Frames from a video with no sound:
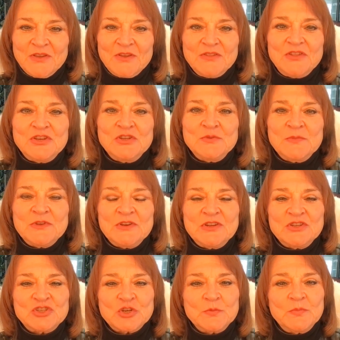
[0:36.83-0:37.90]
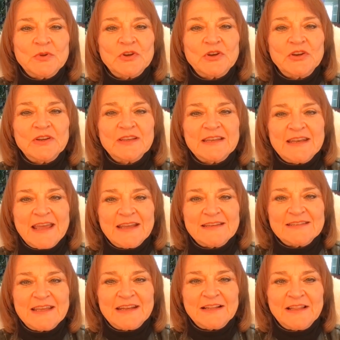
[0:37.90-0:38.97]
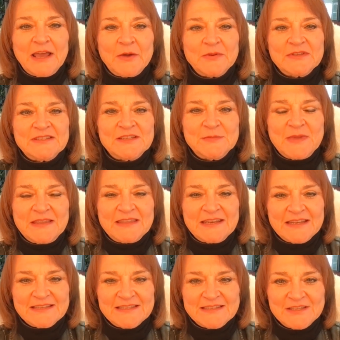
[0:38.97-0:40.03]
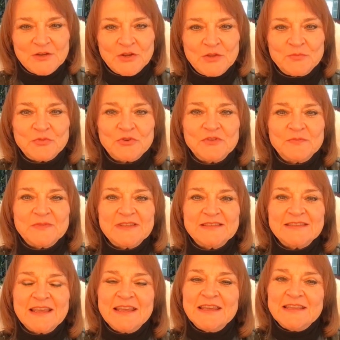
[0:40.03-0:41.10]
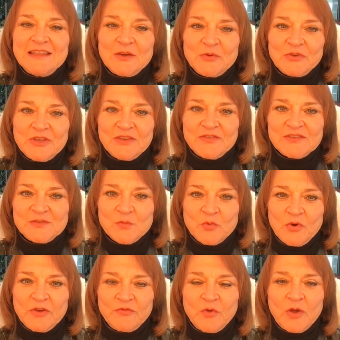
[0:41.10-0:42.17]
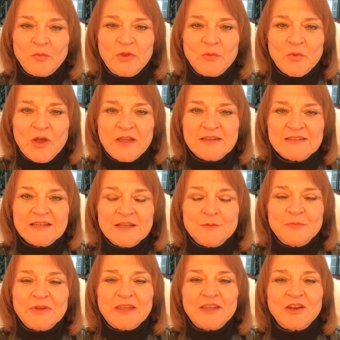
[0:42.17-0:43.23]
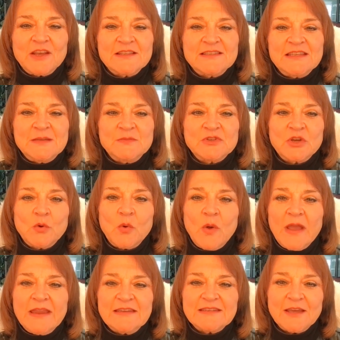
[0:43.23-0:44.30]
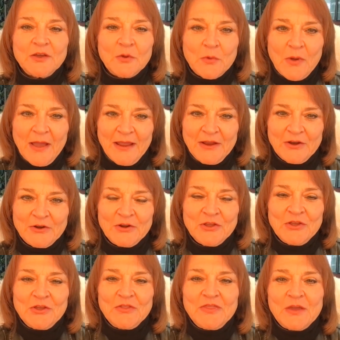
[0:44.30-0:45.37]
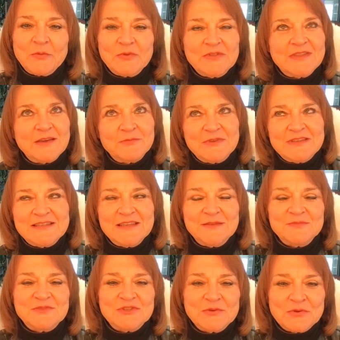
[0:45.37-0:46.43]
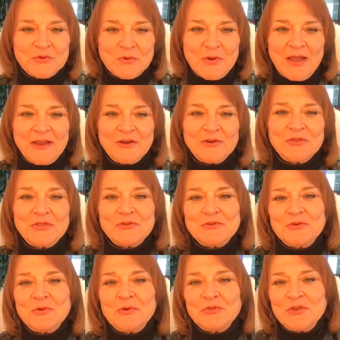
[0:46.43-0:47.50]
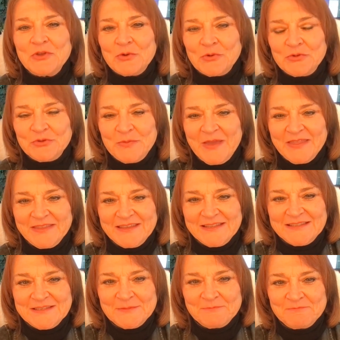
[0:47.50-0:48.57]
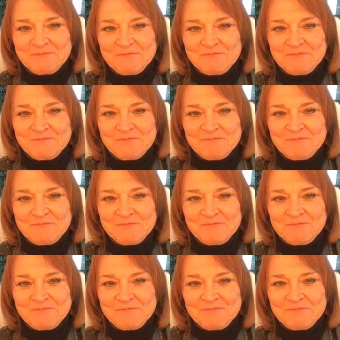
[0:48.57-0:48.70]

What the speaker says: The new moon and Jupiter connect and allow us to make the necessary improvements that will give us more of what we want but cannot seem to quite acquire that we seem to acquire through the old methods.